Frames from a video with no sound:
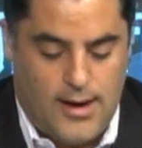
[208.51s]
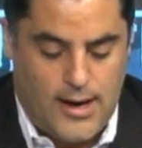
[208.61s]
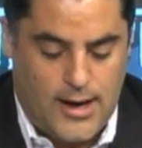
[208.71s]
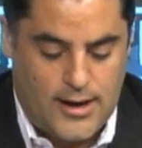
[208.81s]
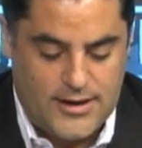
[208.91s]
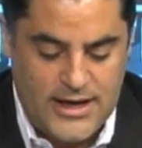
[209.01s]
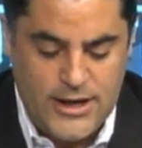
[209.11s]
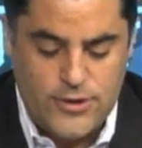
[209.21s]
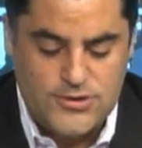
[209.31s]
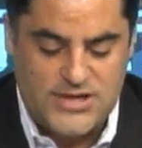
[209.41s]
Uh, then he
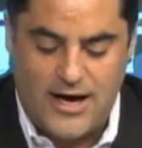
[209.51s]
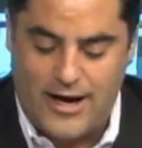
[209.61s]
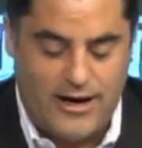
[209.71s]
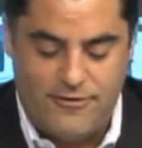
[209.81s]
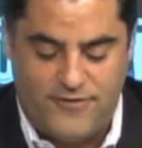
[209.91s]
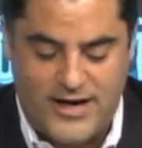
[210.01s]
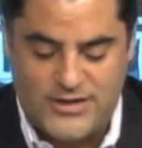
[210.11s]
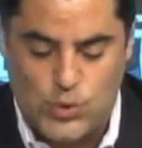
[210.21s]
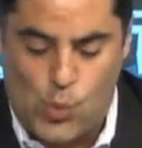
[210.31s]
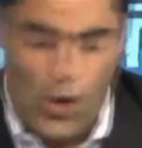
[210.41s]
goes on and
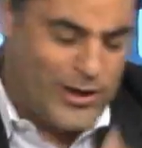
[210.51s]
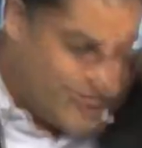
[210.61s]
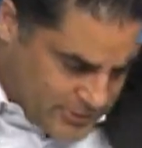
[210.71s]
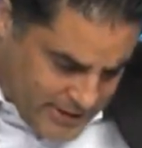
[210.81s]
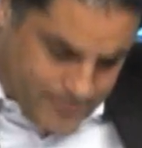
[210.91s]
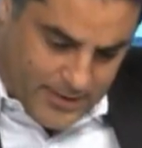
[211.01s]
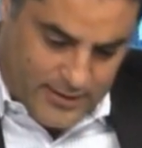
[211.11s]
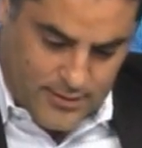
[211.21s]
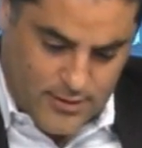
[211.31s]
finds Walter Lippmann,